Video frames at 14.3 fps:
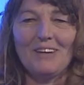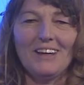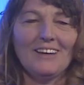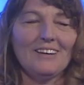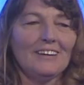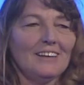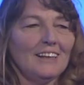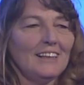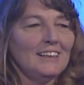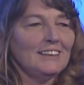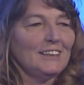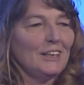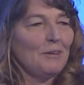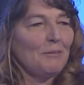and
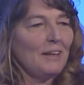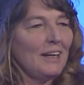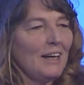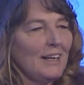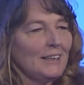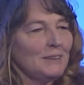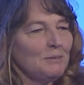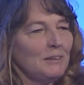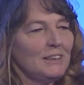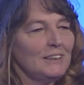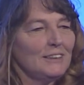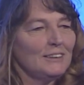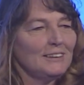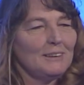anytime he asks me to
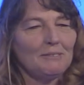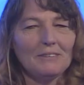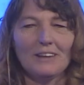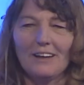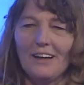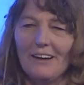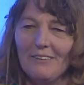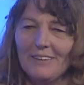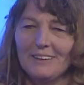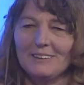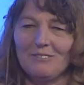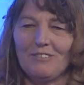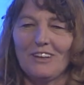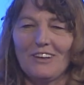do something, I always
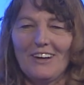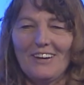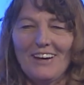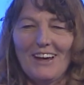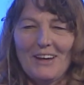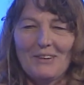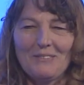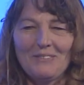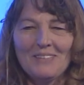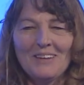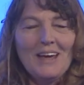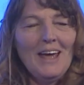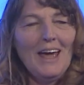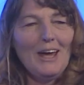figure out
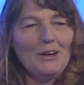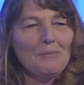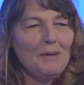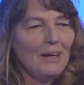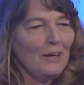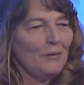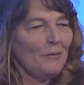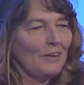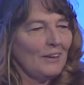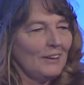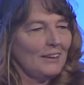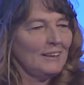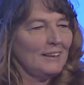how to make it work.